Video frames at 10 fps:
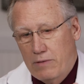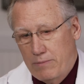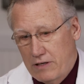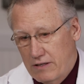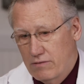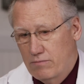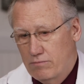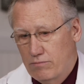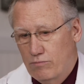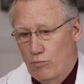maybe
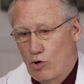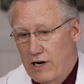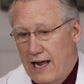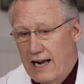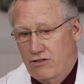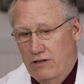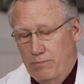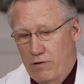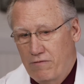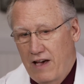more naturally
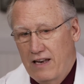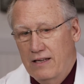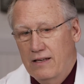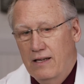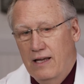prevent it?